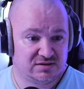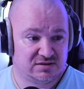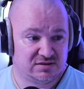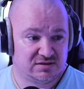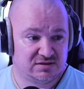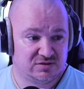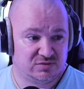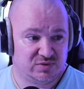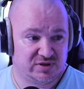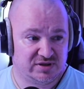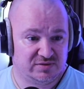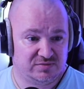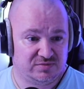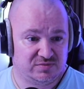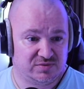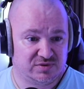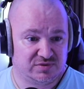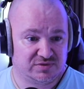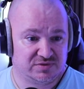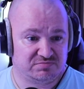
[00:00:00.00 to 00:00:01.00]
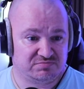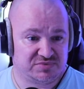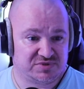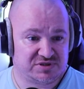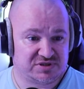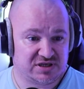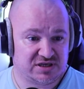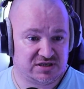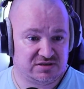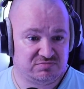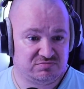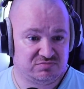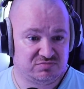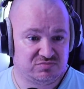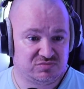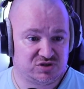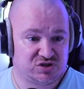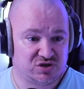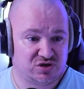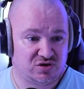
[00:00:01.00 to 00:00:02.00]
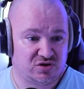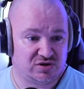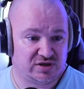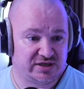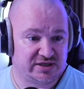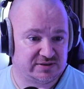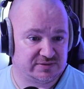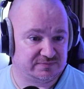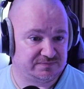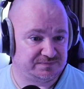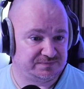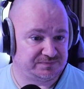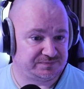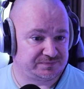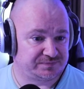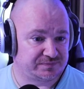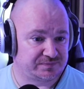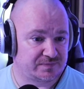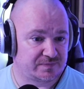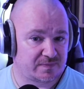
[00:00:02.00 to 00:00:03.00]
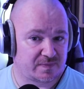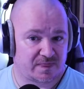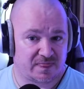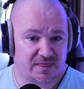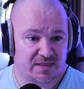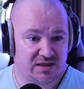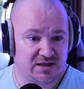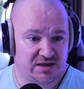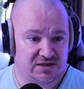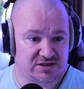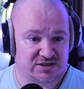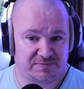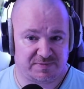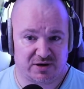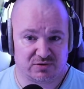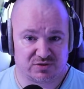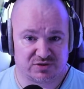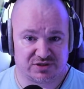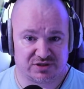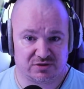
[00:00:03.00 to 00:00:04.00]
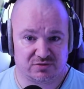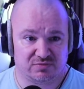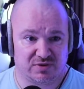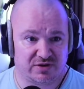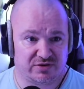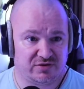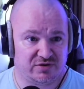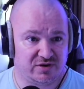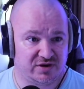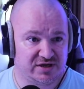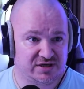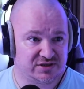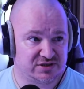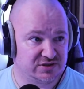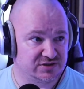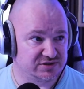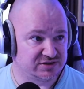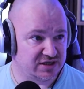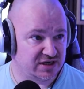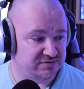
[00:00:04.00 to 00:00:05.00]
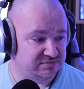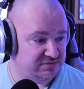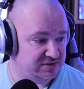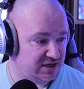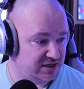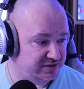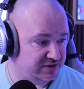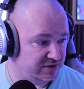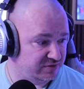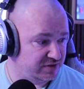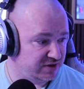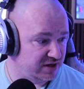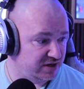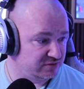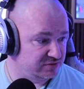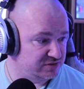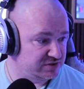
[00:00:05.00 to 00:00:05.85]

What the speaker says: We will see shortly. It's supposed to. Whether or not it does, I don't know.